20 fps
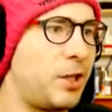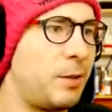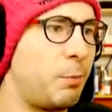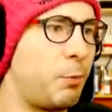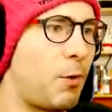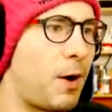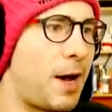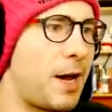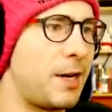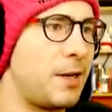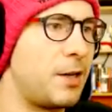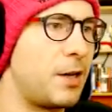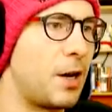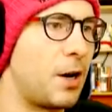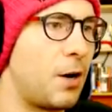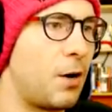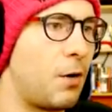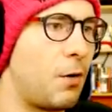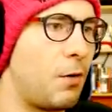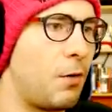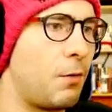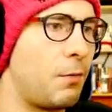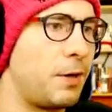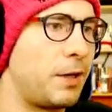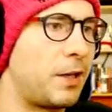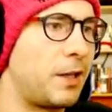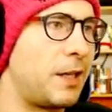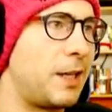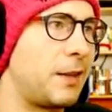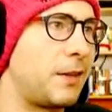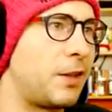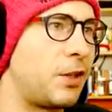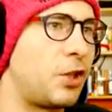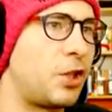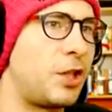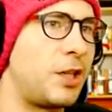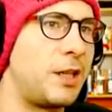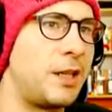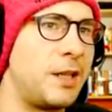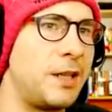cheap wine, no. We could get the
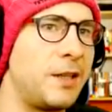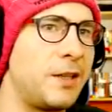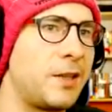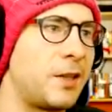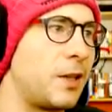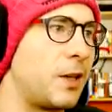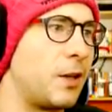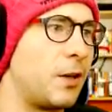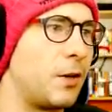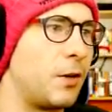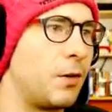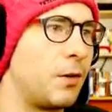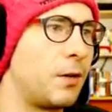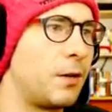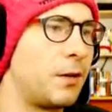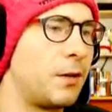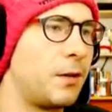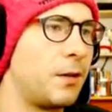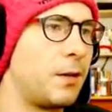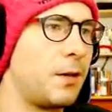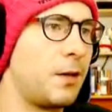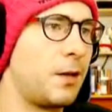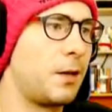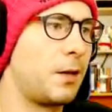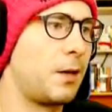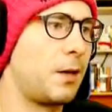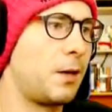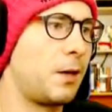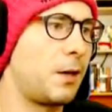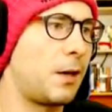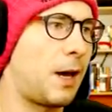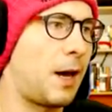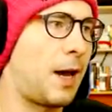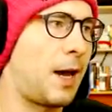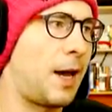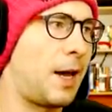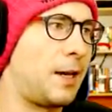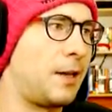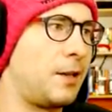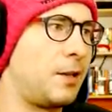cheese, though.
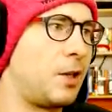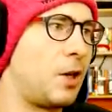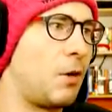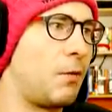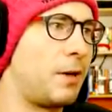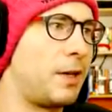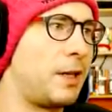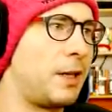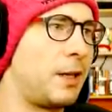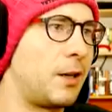And go in